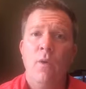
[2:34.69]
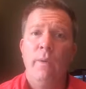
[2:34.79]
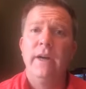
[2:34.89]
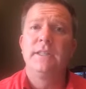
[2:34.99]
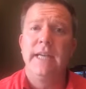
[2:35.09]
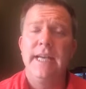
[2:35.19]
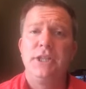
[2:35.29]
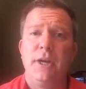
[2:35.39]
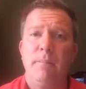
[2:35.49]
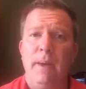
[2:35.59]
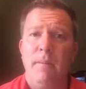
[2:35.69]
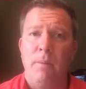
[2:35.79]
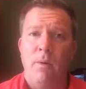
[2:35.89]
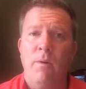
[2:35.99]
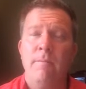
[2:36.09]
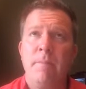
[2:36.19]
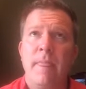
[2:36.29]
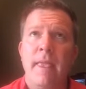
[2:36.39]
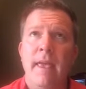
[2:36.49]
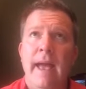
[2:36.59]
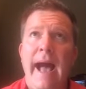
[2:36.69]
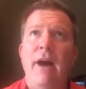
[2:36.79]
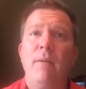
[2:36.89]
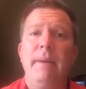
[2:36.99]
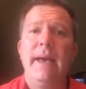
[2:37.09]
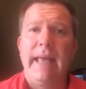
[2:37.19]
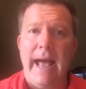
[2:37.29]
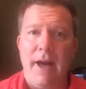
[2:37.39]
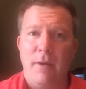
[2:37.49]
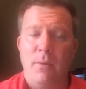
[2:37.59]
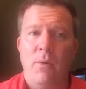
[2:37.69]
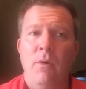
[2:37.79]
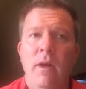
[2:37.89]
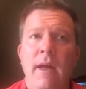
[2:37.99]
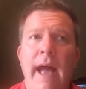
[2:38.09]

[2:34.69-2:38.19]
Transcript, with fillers: We're teaching people how to be accountable,